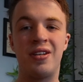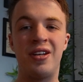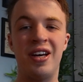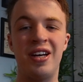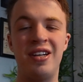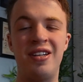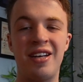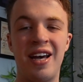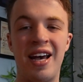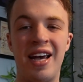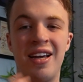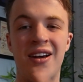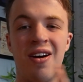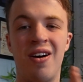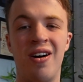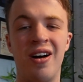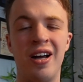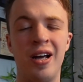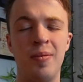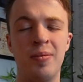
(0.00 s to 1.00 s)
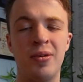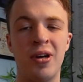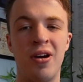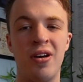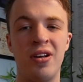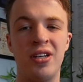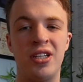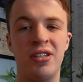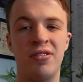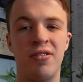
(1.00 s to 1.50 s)
Today I am
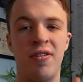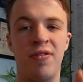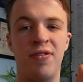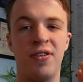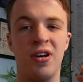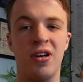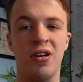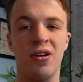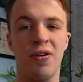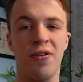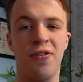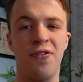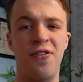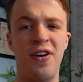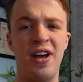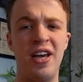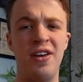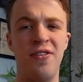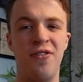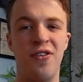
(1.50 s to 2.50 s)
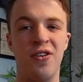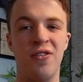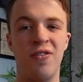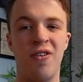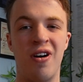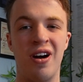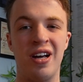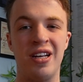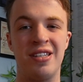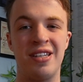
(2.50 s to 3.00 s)
going to review your favourite
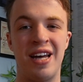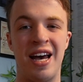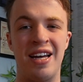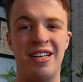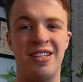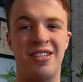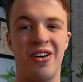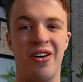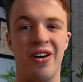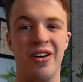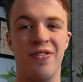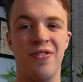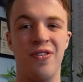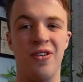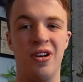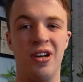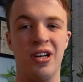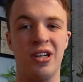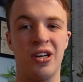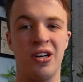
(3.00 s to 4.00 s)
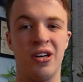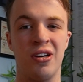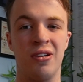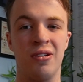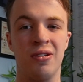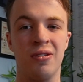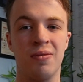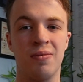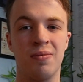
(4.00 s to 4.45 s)
rides at Typhoon Lagoon.